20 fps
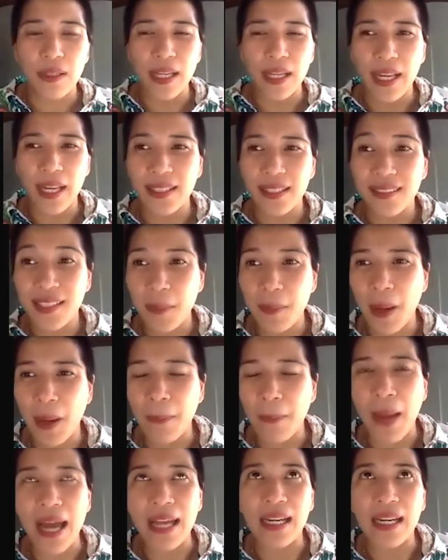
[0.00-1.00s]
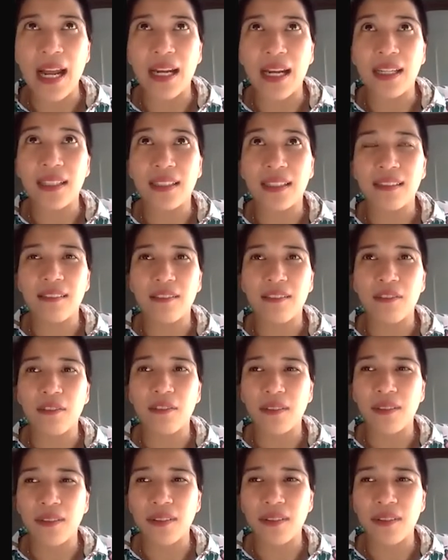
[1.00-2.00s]
and 'di ba parang
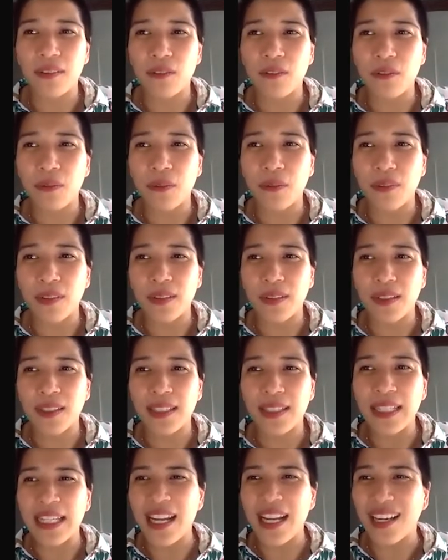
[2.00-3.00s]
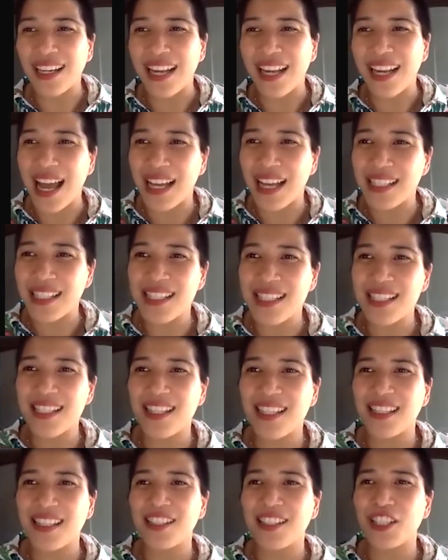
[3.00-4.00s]
in a class,
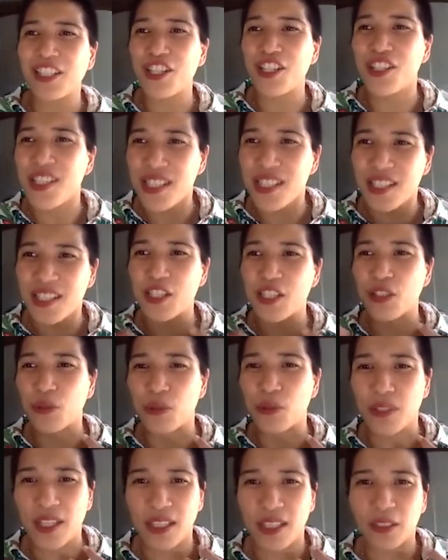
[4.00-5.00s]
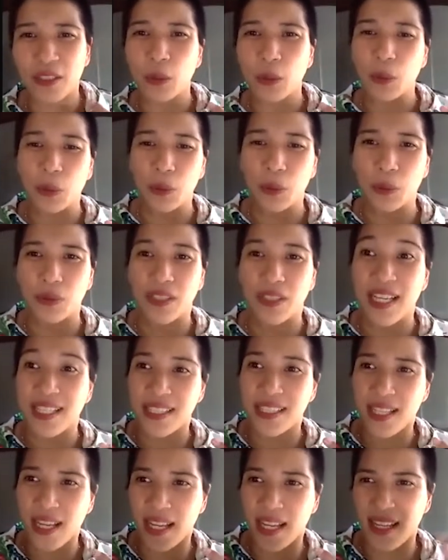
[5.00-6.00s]
there's the student who they
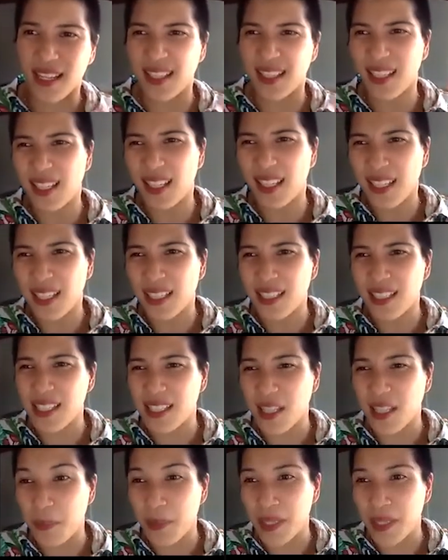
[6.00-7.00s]
say is the